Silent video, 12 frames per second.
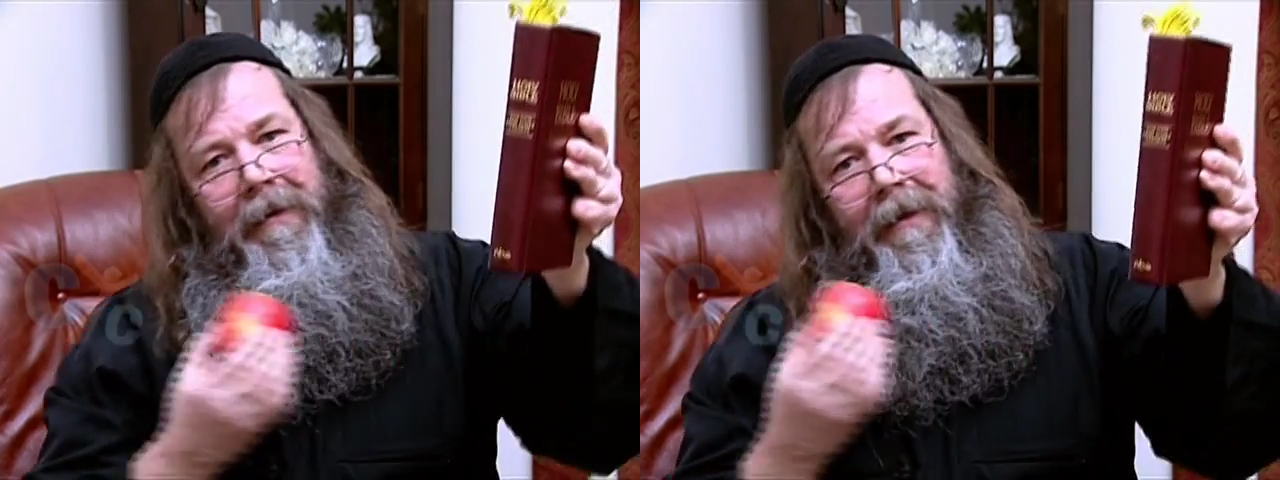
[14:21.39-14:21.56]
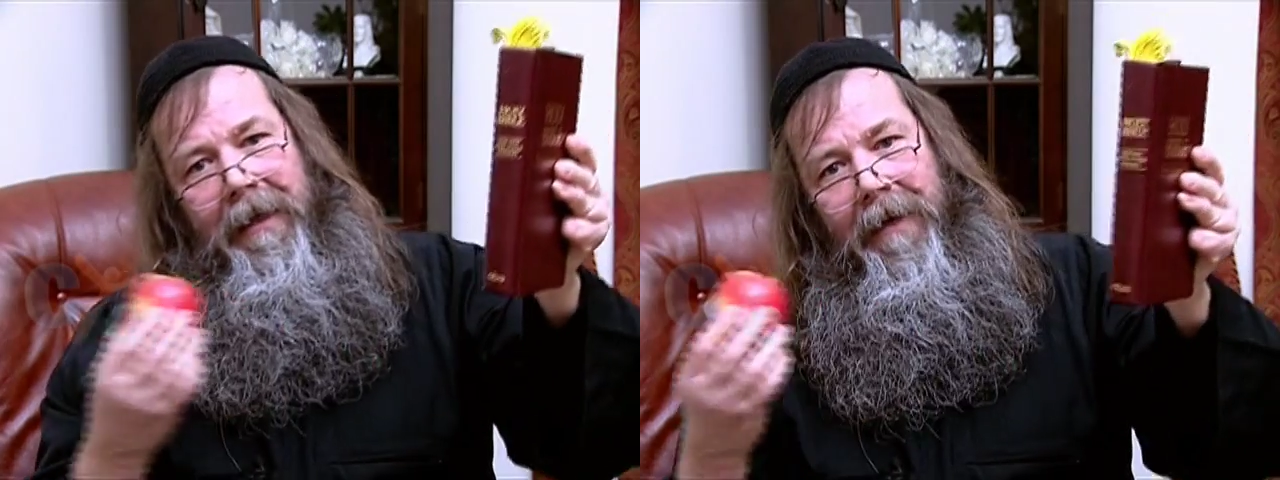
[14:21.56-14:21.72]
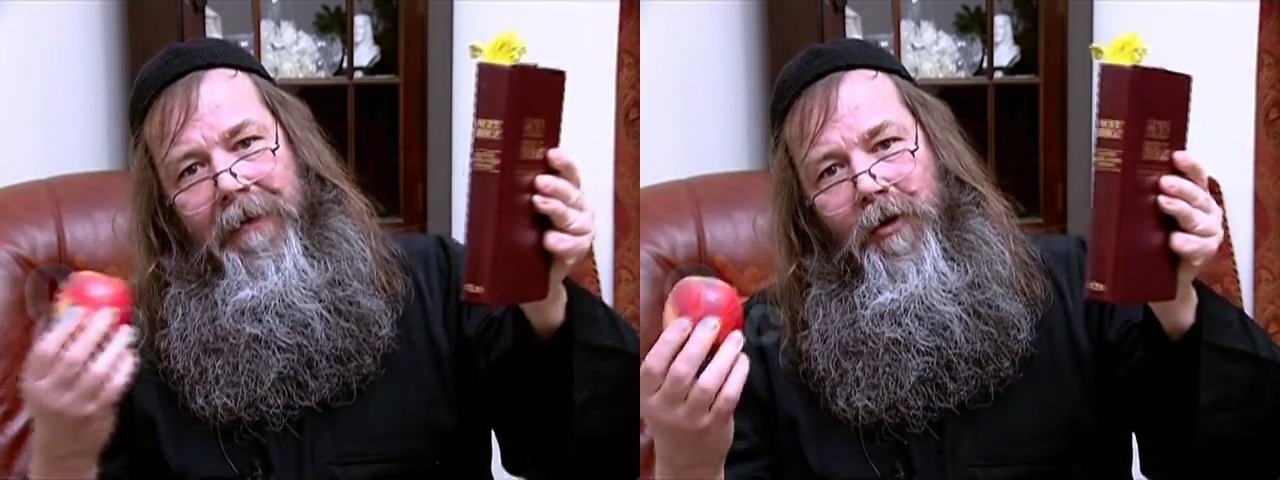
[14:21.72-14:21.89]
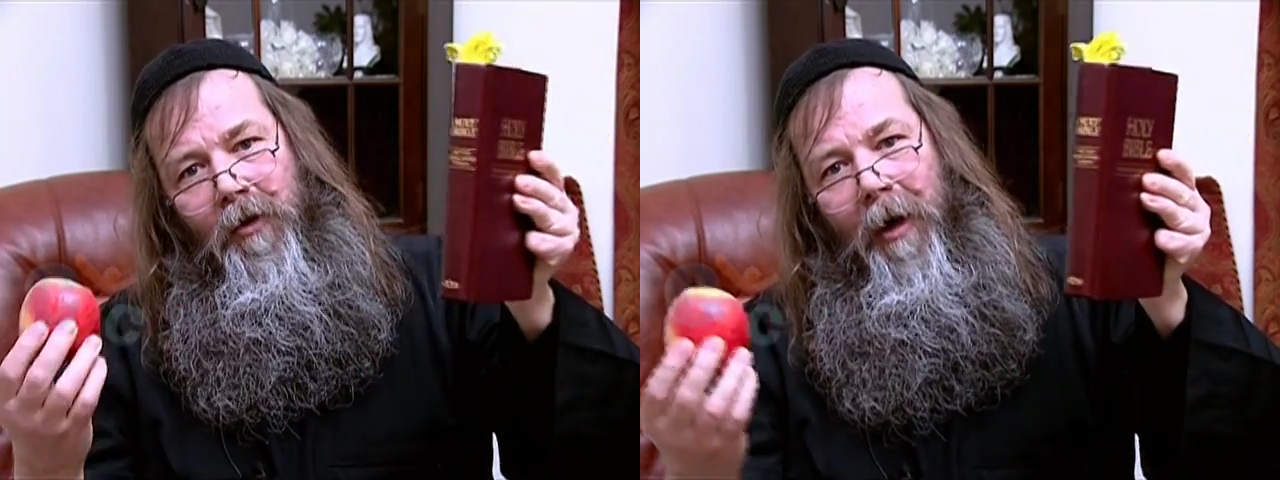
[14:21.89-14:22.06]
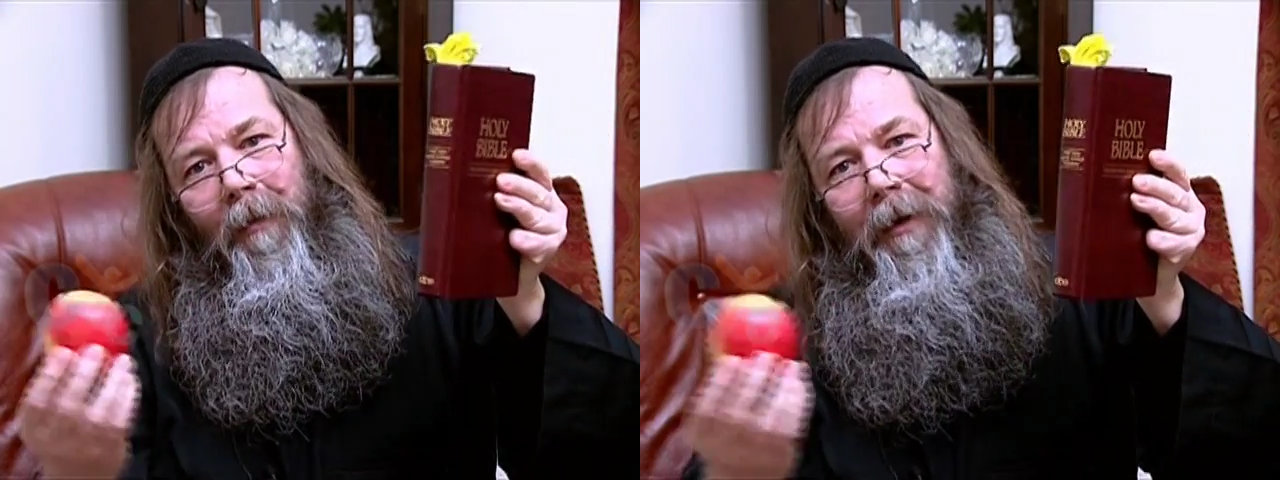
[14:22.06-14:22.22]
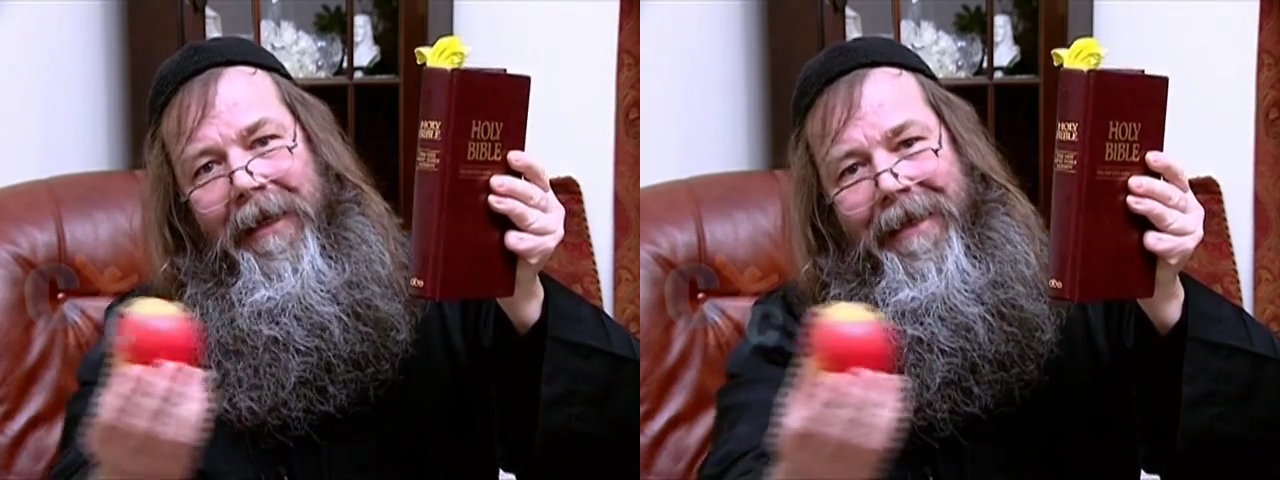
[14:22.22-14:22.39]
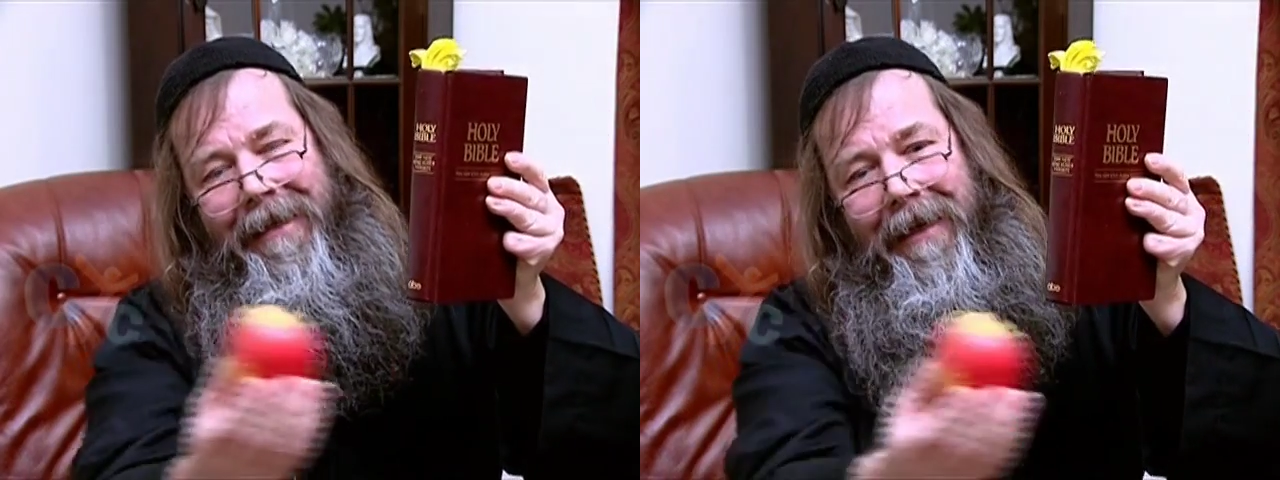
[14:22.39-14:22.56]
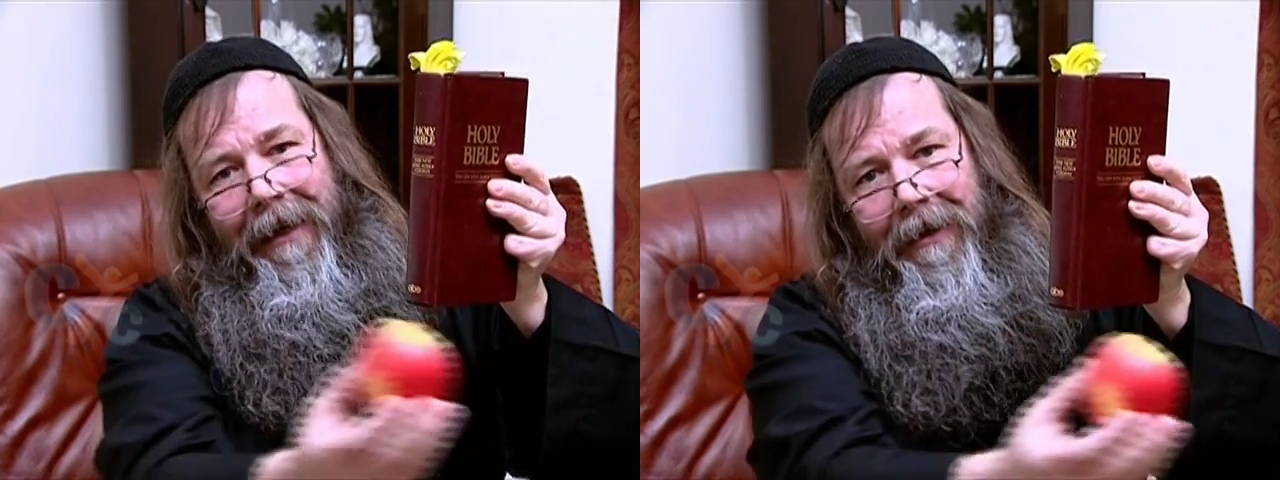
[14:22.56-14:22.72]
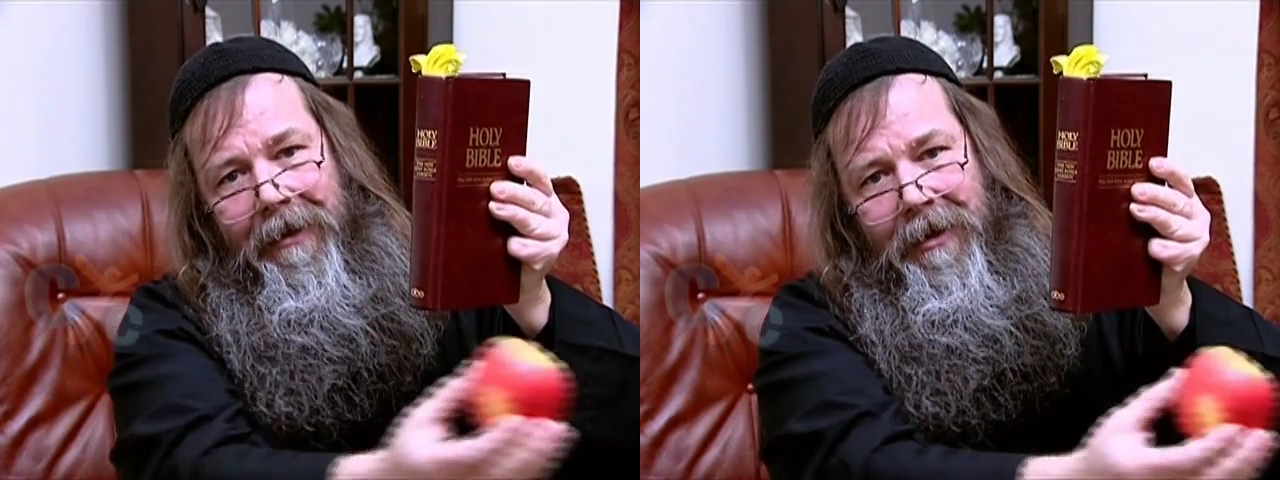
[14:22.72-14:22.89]
It gives you a complete
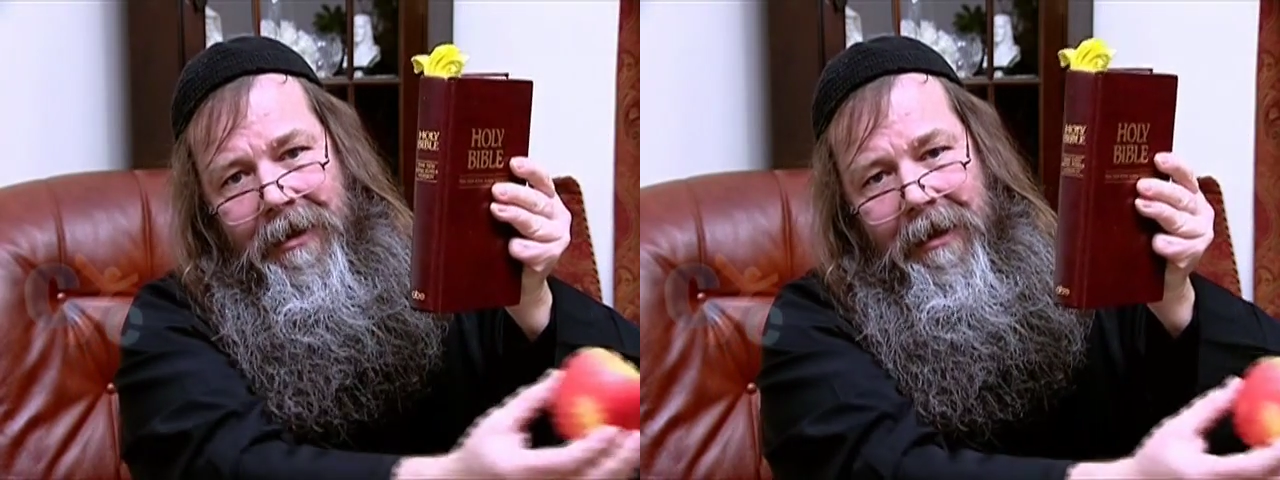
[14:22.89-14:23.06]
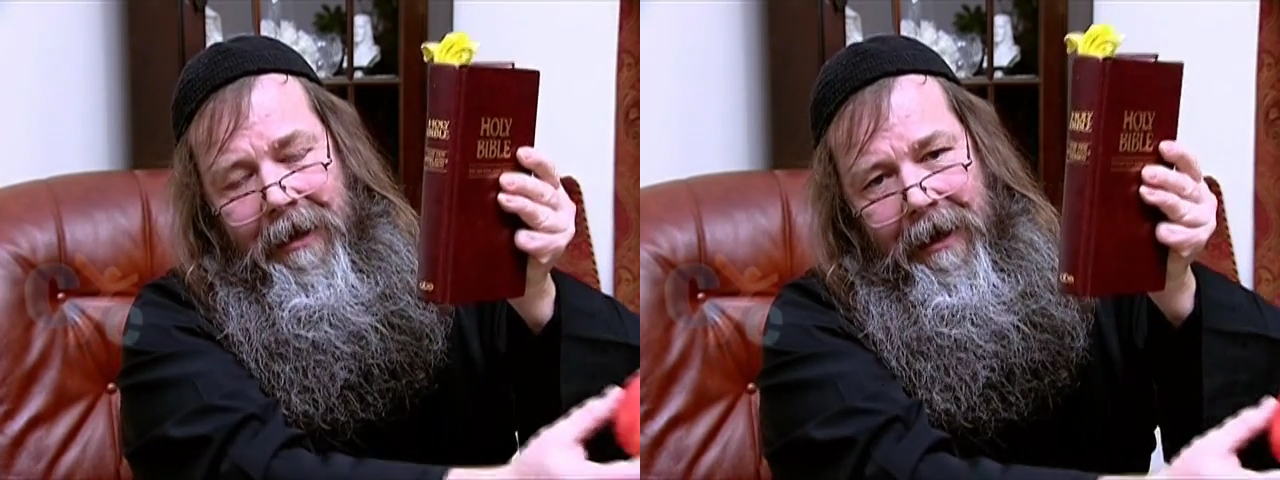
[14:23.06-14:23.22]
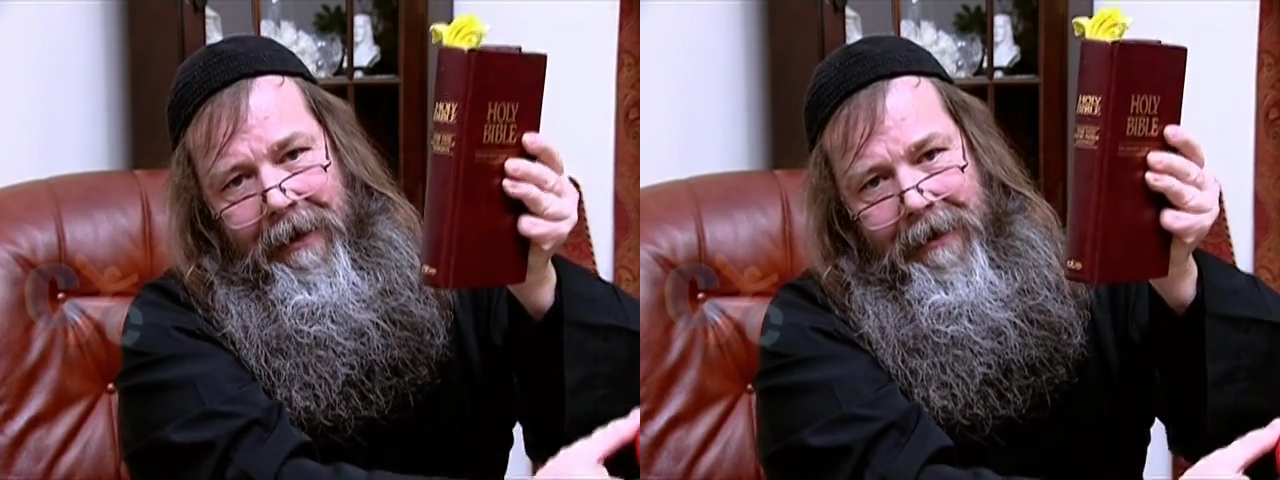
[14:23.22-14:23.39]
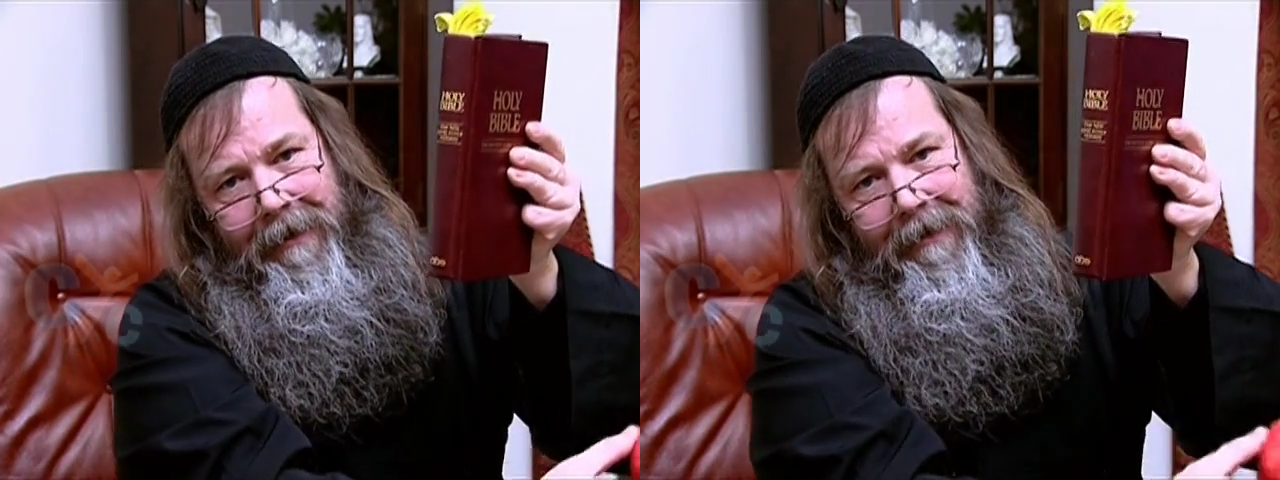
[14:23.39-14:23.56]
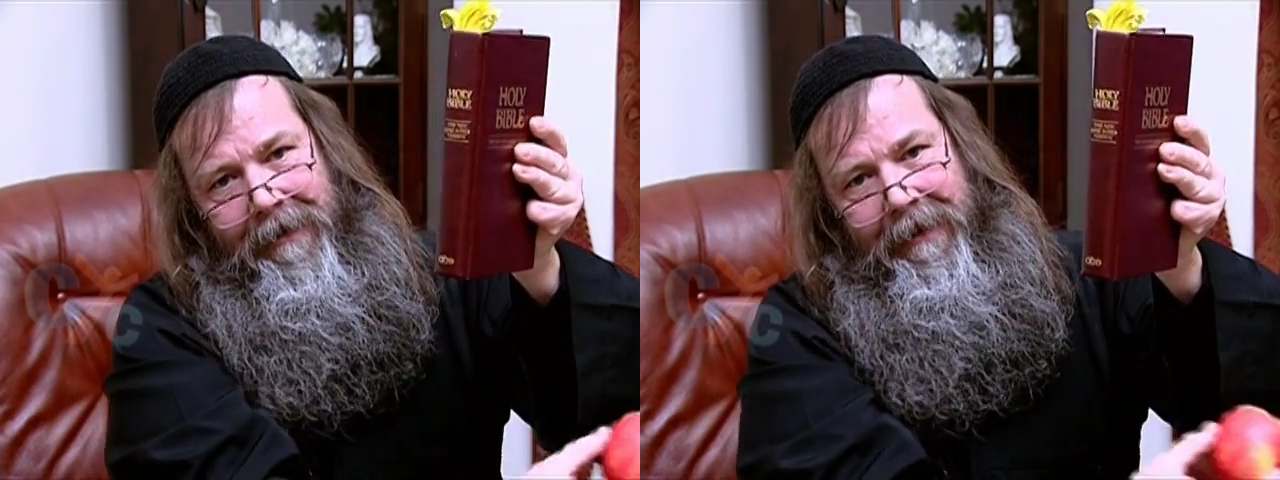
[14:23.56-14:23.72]
year circuit.